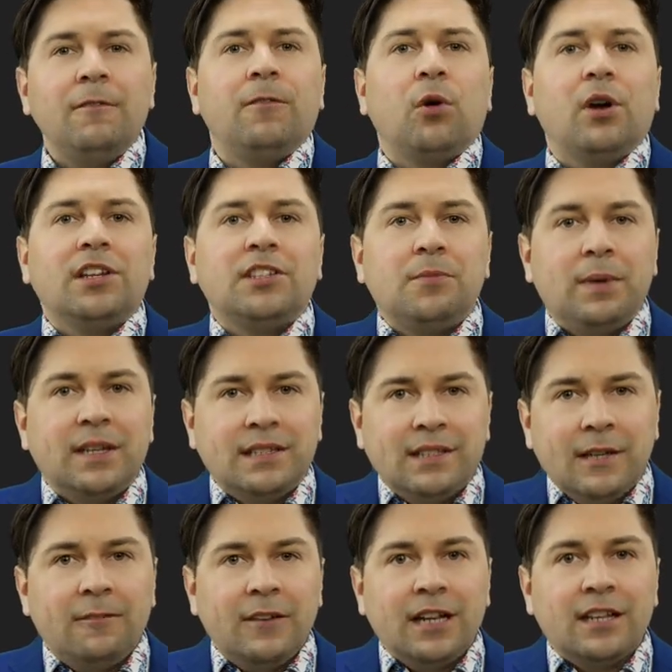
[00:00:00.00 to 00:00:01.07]
for a
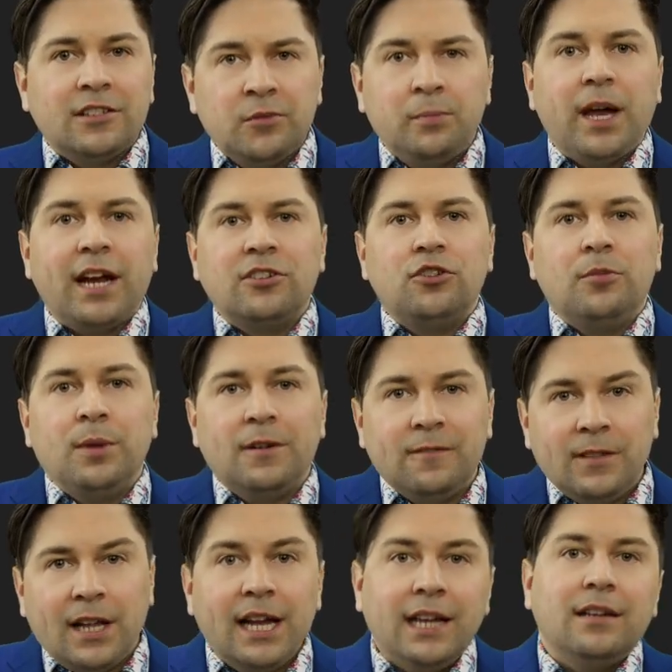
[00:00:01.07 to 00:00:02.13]
specific spectrum
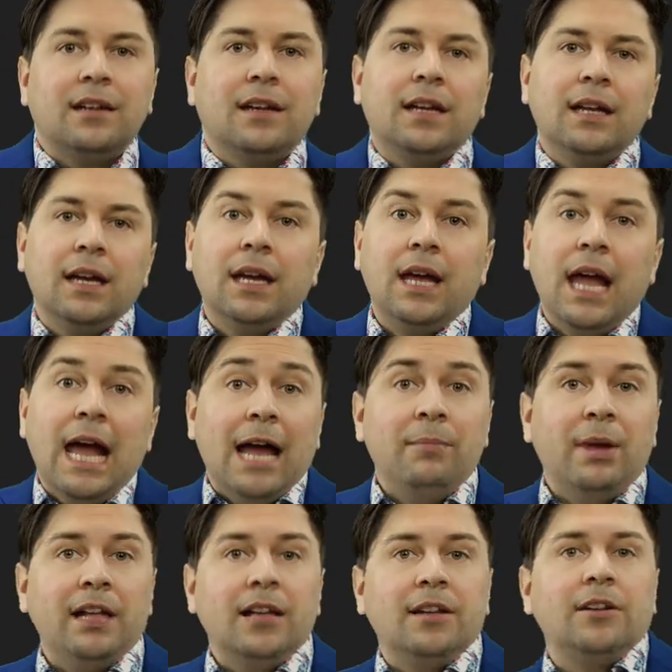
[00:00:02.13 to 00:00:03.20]
of light. And
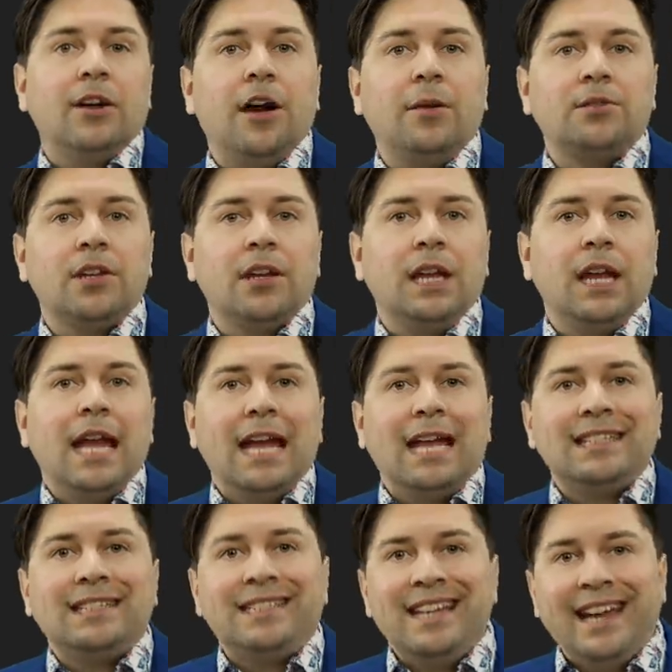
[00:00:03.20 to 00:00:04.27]
melanopsin
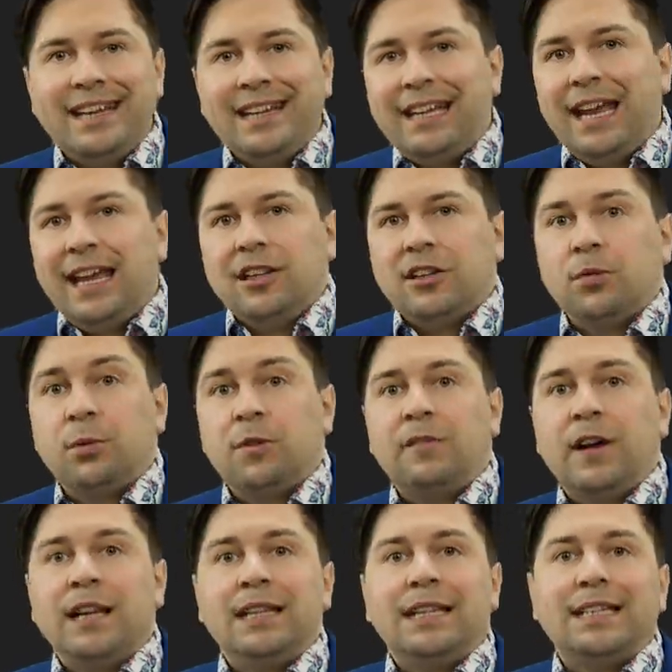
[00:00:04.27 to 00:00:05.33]
is dedicated to
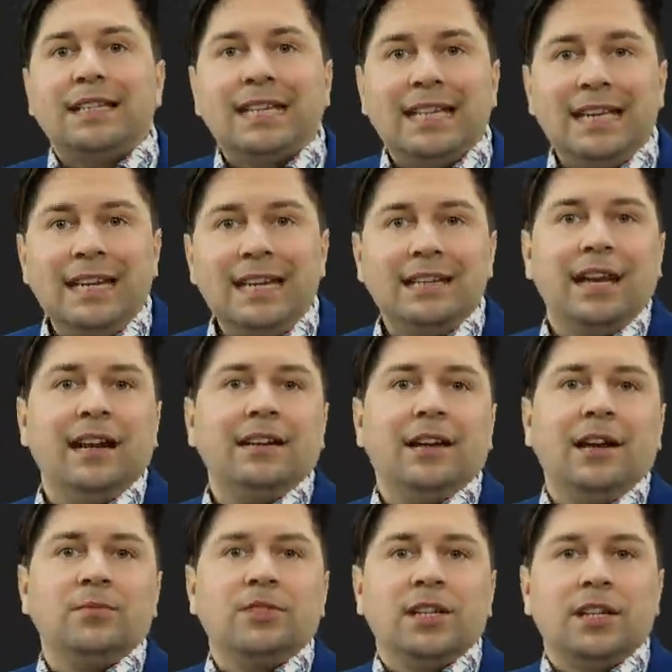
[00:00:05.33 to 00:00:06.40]
providing these key
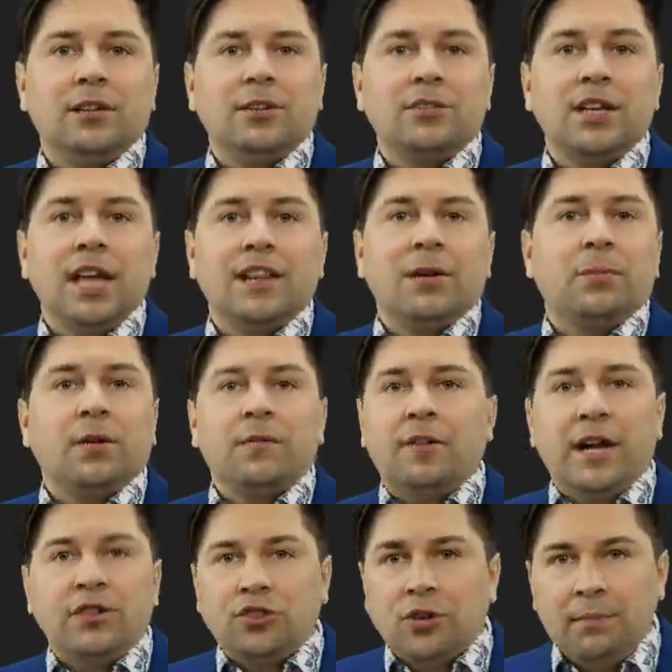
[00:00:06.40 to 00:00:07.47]
daytime signals that
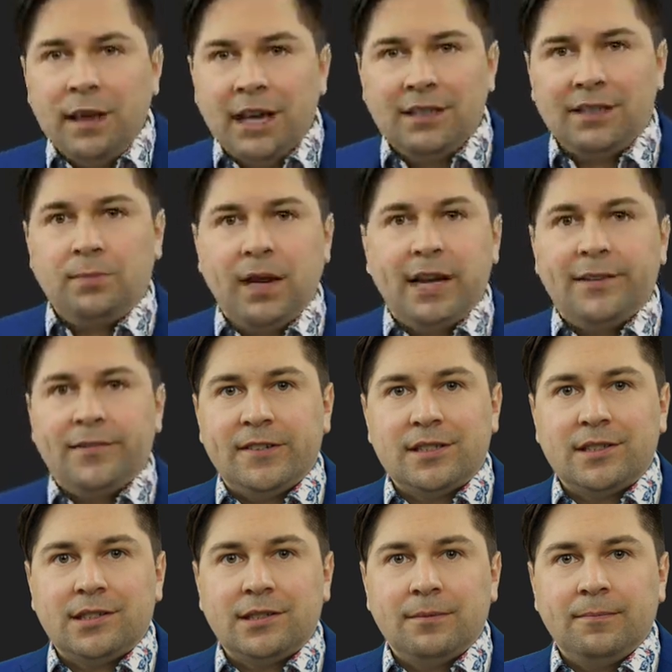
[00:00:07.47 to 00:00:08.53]
provide tremendous
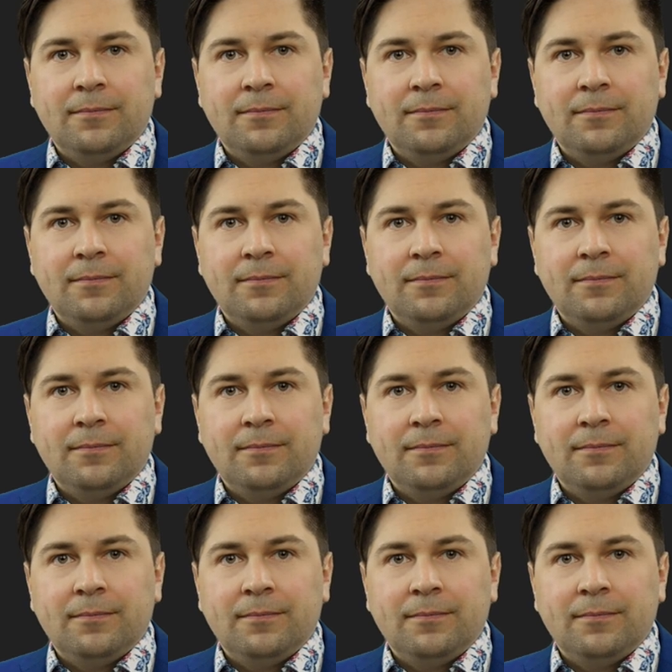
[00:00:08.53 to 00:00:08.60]
benefits.